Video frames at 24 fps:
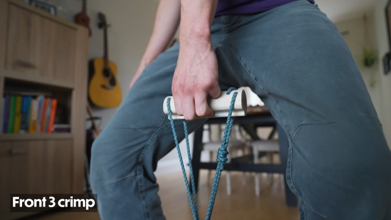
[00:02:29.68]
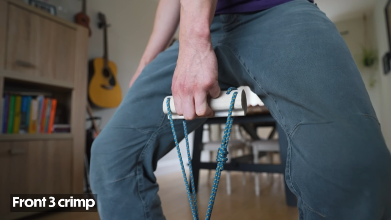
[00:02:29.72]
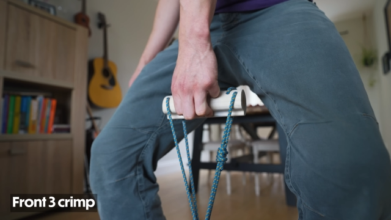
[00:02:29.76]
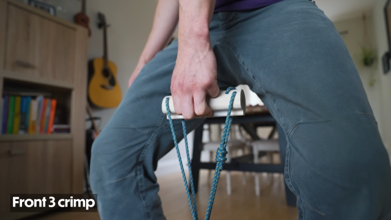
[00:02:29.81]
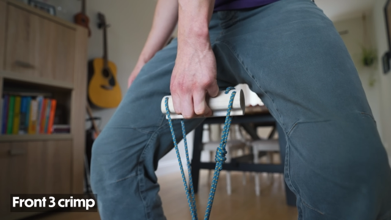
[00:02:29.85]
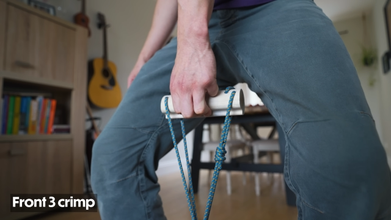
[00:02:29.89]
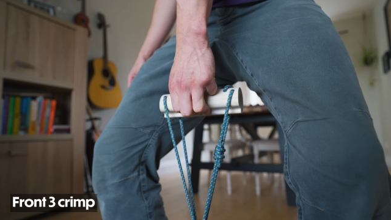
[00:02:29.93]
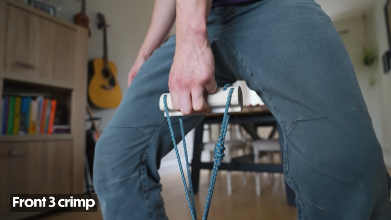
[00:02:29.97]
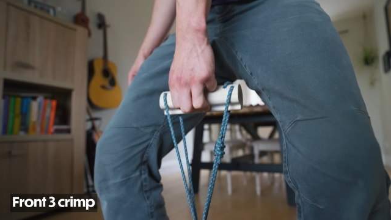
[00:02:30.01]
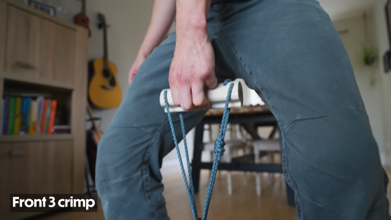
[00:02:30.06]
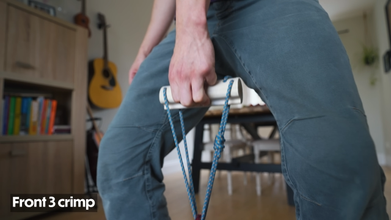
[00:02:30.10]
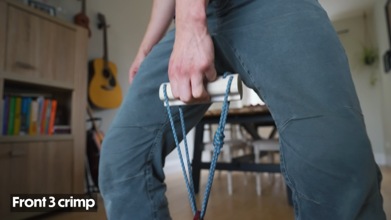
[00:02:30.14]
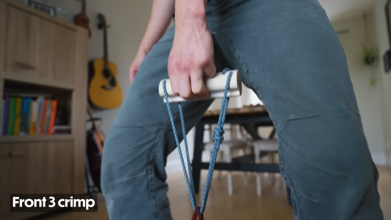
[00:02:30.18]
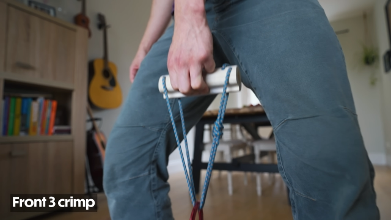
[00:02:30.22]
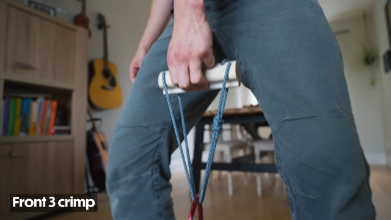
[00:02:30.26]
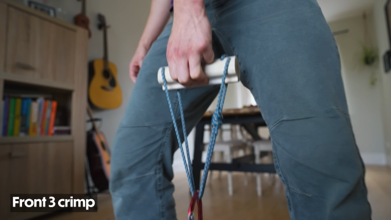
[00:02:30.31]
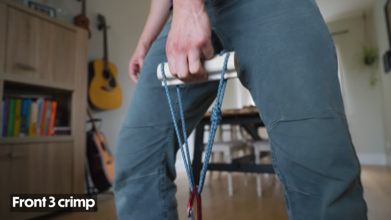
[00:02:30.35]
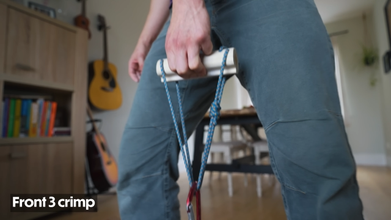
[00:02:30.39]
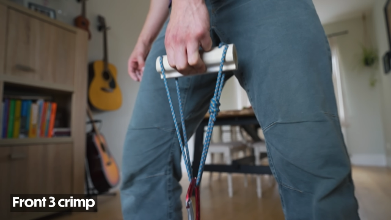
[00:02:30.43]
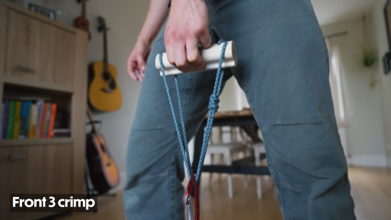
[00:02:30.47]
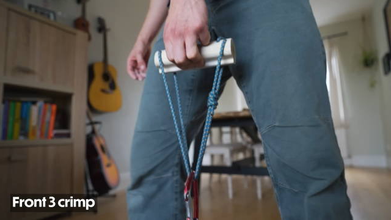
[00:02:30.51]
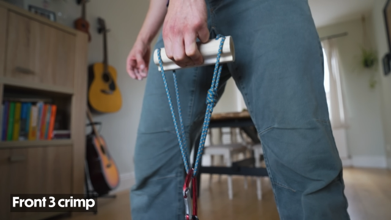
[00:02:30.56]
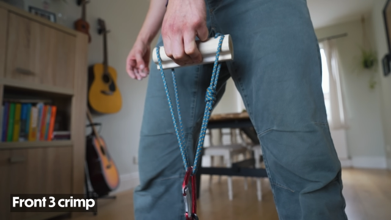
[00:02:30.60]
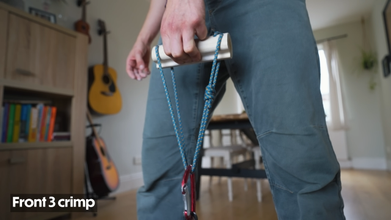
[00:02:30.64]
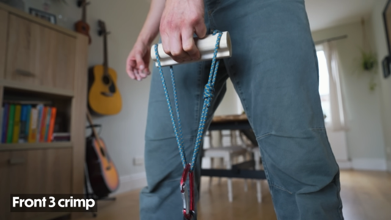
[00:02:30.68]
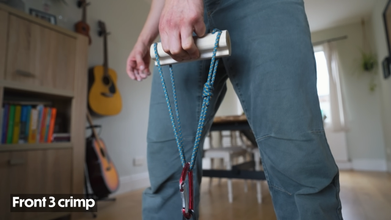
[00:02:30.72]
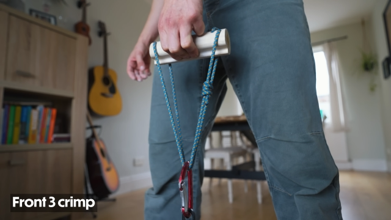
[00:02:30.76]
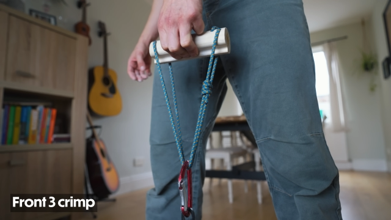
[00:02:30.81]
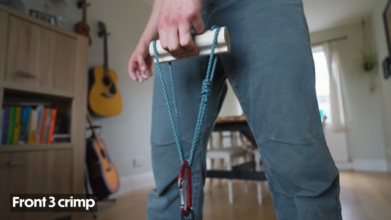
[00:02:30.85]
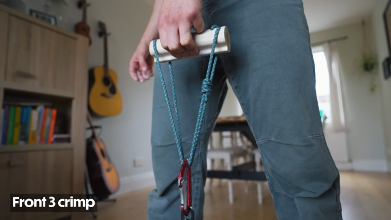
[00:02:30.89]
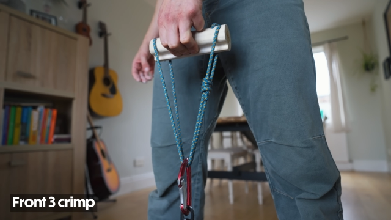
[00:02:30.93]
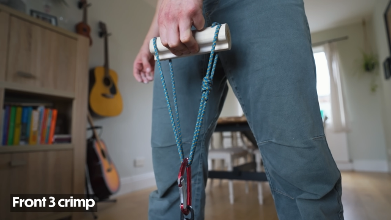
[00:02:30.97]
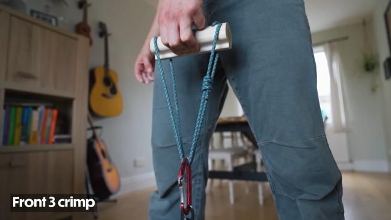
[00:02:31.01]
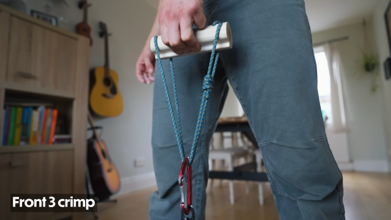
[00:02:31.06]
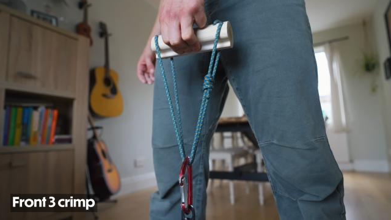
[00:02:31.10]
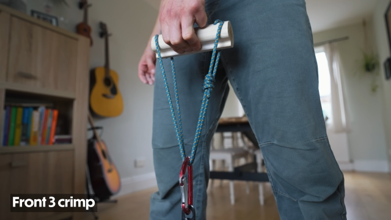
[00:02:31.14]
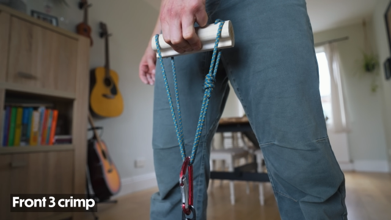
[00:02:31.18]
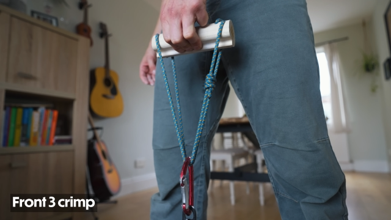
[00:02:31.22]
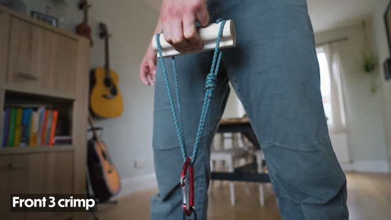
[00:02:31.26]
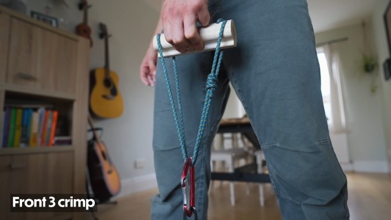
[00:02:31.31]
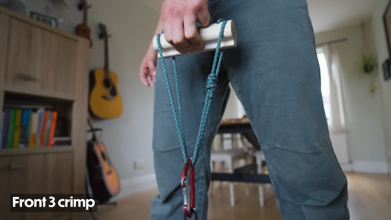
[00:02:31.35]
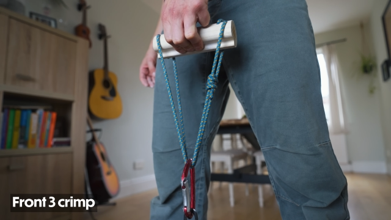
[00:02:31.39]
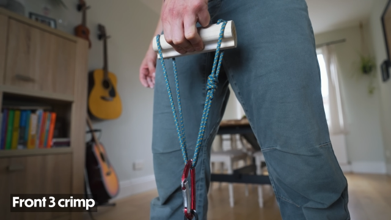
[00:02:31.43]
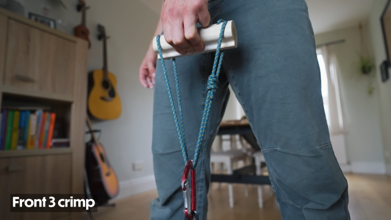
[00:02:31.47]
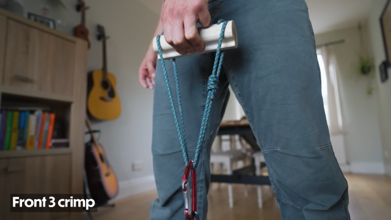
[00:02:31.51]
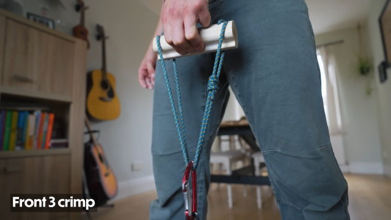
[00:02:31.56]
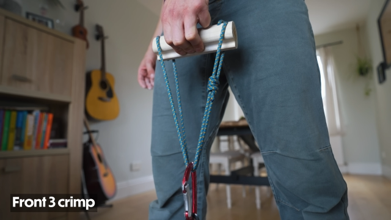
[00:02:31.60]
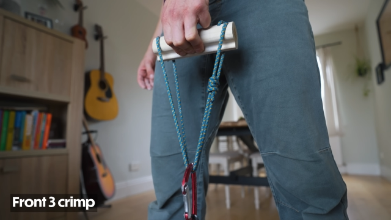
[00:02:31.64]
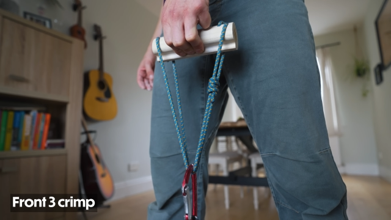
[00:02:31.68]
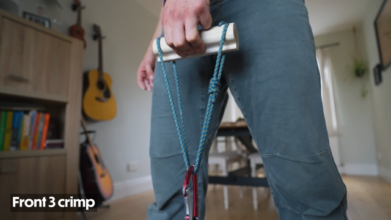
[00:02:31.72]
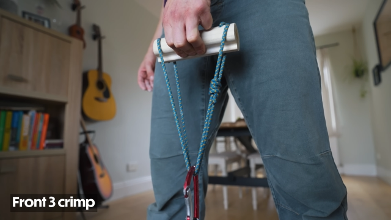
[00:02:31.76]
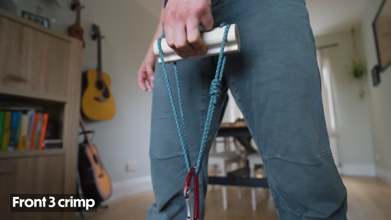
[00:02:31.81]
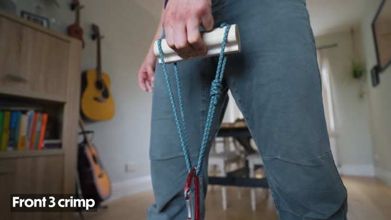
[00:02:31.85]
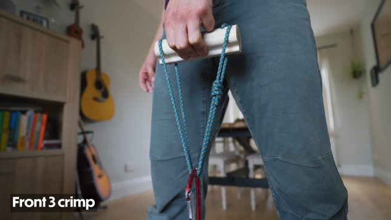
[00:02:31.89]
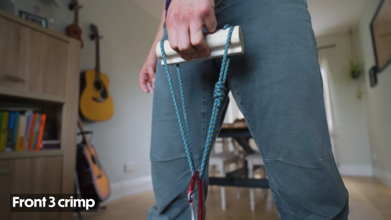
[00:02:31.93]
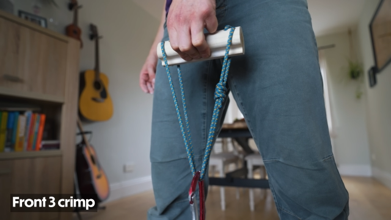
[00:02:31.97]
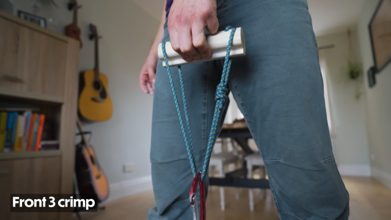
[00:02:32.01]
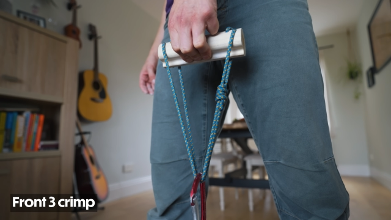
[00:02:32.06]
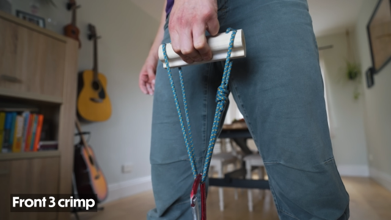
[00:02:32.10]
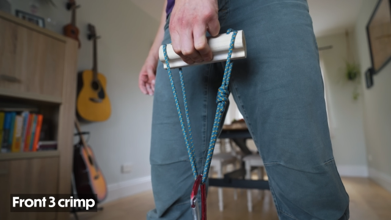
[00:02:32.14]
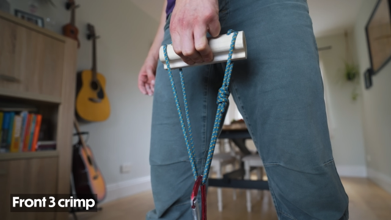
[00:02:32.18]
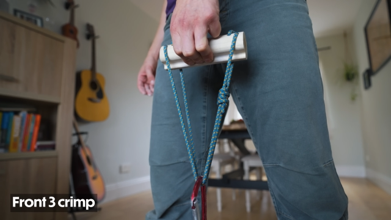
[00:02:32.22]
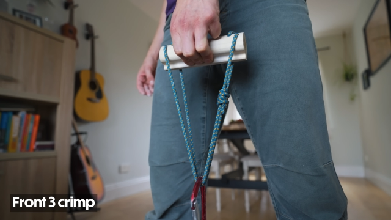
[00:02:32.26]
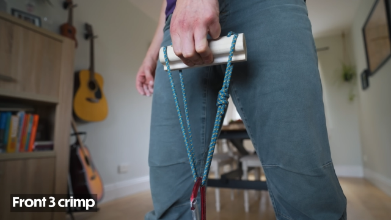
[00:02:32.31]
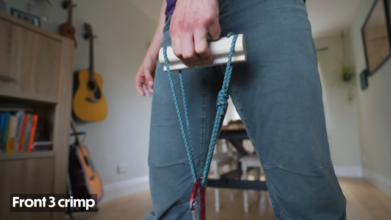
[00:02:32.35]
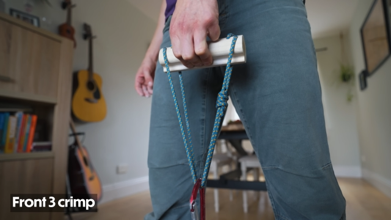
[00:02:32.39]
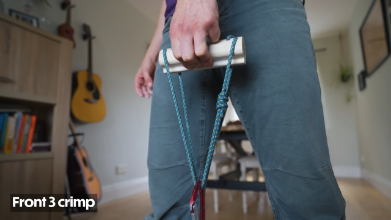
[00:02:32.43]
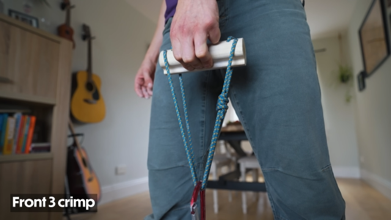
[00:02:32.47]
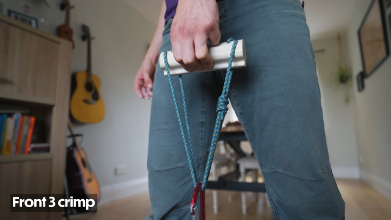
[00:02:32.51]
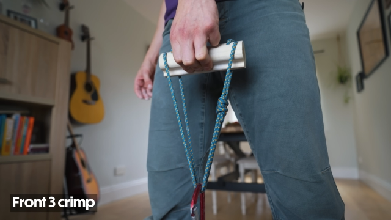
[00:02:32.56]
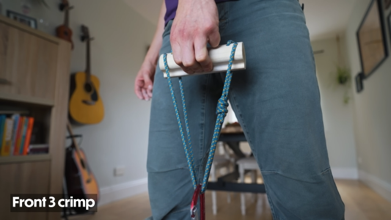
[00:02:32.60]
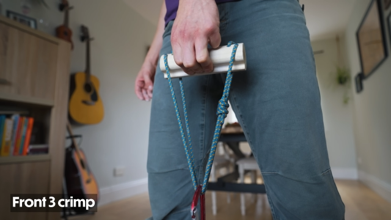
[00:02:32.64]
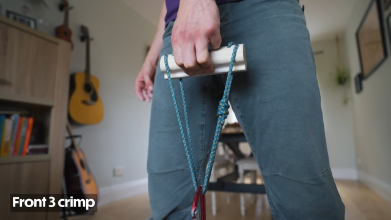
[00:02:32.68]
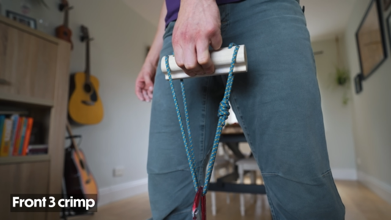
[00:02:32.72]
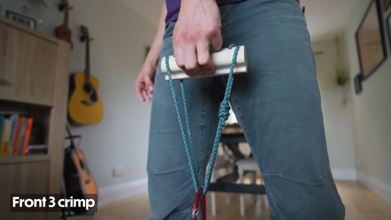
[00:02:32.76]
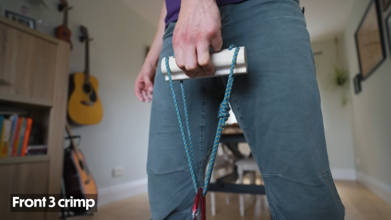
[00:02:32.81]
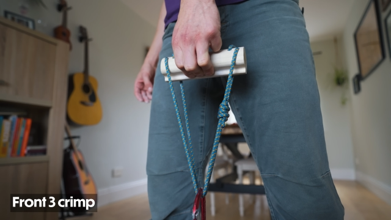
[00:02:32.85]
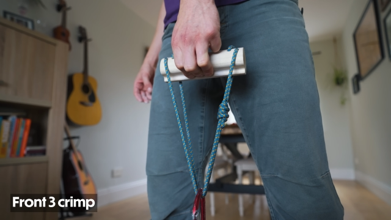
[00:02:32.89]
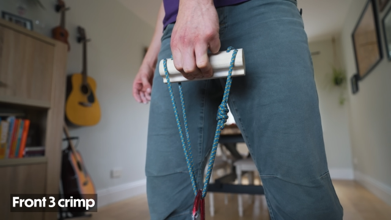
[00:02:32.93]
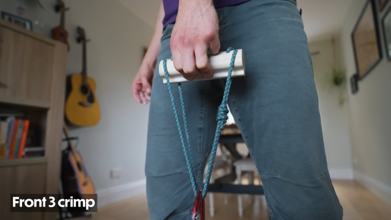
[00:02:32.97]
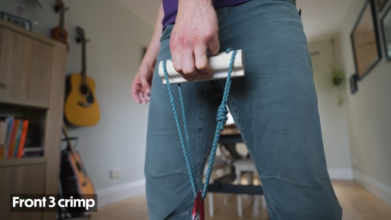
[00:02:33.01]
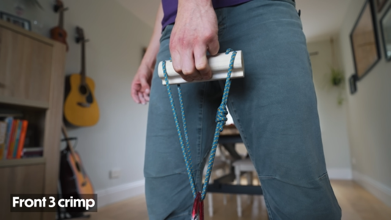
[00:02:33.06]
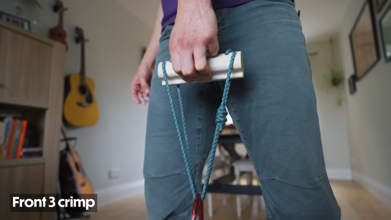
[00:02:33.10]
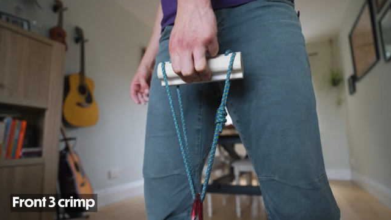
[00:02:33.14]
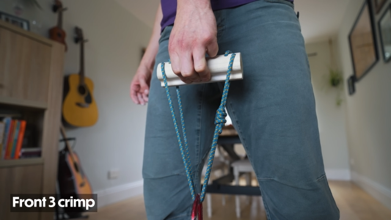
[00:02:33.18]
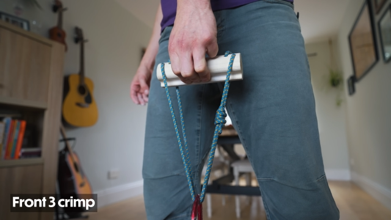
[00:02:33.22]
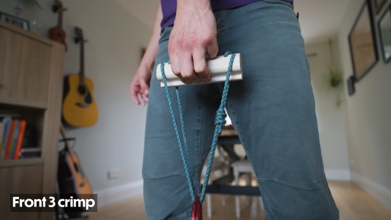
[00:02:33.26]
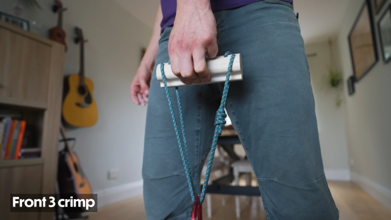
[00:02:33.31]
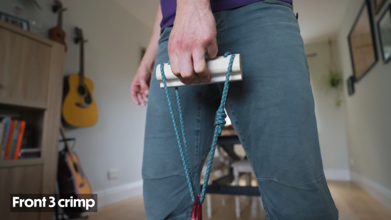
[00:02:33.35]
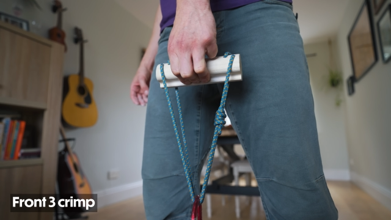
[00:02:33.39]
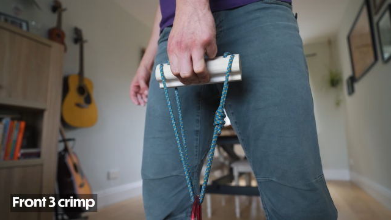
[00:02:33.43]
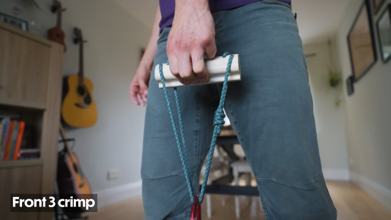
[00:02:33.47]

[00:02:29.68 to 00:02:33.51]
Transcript: Nobody's mouth can be seen.